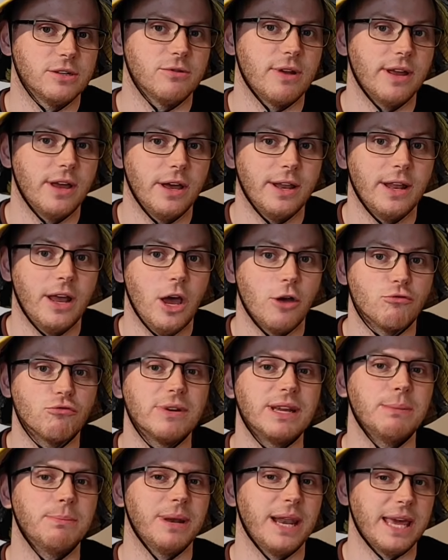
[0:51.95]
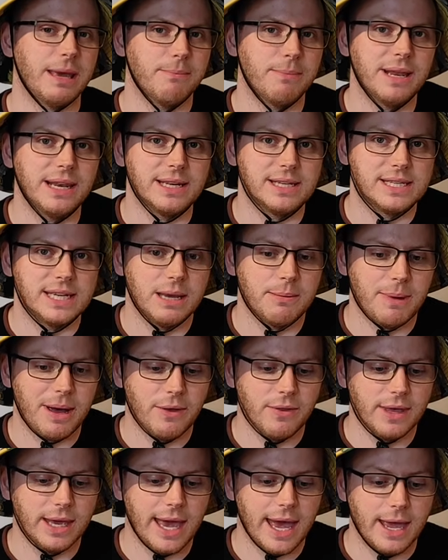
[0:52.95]
a replayability
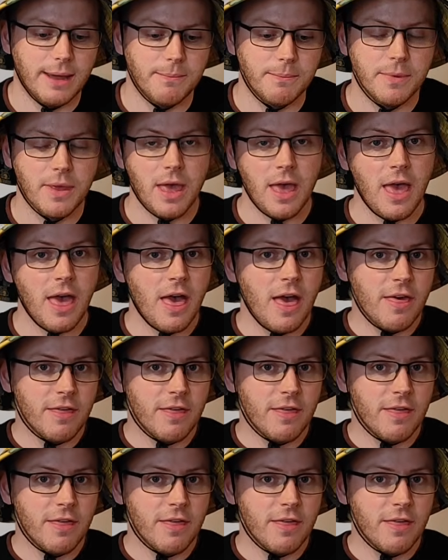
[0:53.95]
about the game.